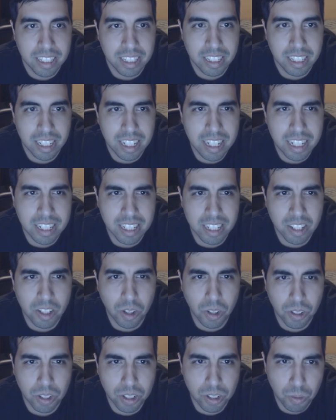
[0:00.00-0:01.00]
His leg is as
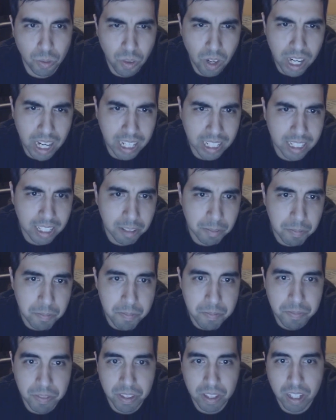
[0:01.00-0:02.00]
hard as a rock.
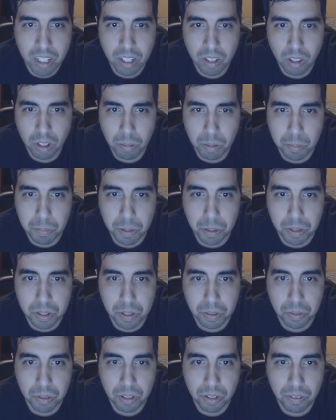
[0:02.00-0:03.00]
A normal
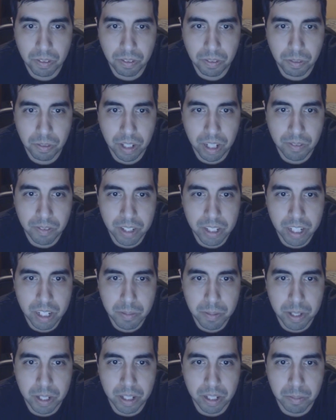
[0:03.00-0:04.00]
person would have would have his
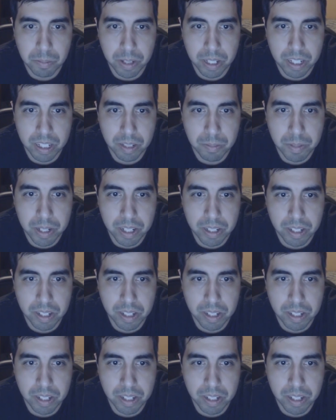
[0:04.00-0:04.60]
tibia in bits and